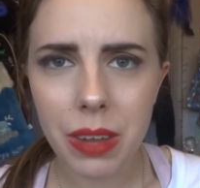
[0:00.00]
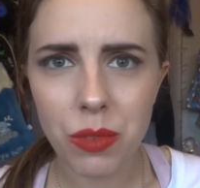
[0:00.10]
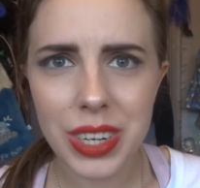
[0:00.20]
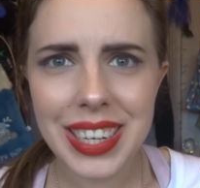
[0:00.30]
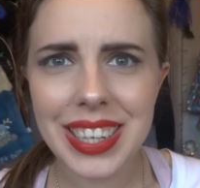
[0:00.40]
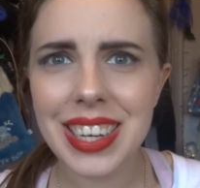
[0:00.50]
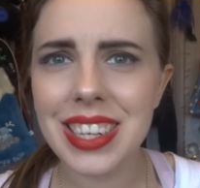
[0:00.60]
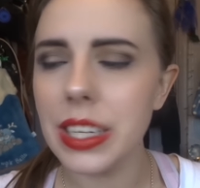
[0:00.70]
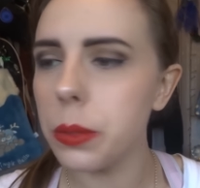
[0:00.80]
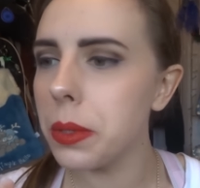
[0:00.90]
really
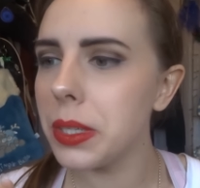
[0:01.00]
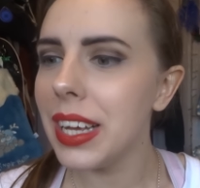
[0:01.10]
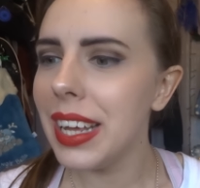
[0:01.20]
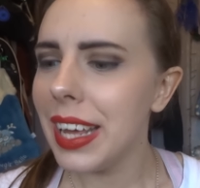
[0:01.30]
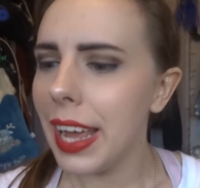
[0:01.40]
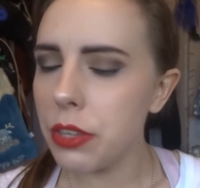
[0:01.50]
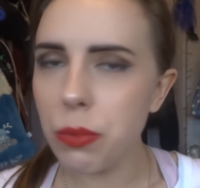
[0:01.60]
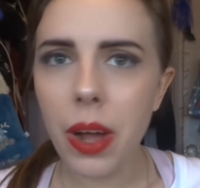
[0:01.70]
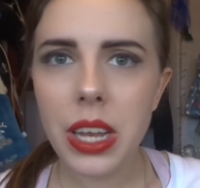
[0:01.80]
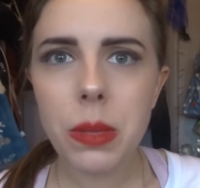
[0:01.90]
does it almost it's
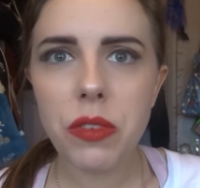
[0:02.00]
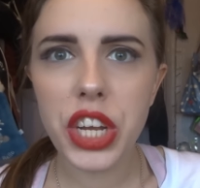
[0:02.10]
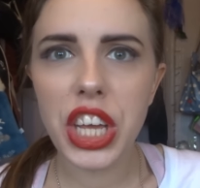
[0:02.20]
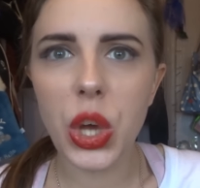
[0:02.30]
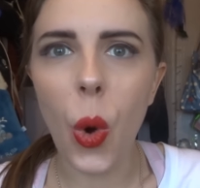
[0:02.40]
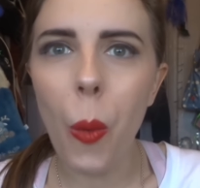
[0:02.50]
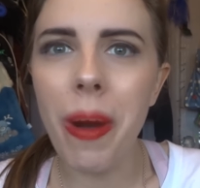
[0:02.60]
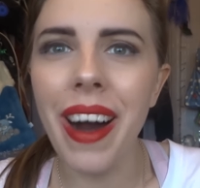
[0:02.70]
reminding me of chicken korma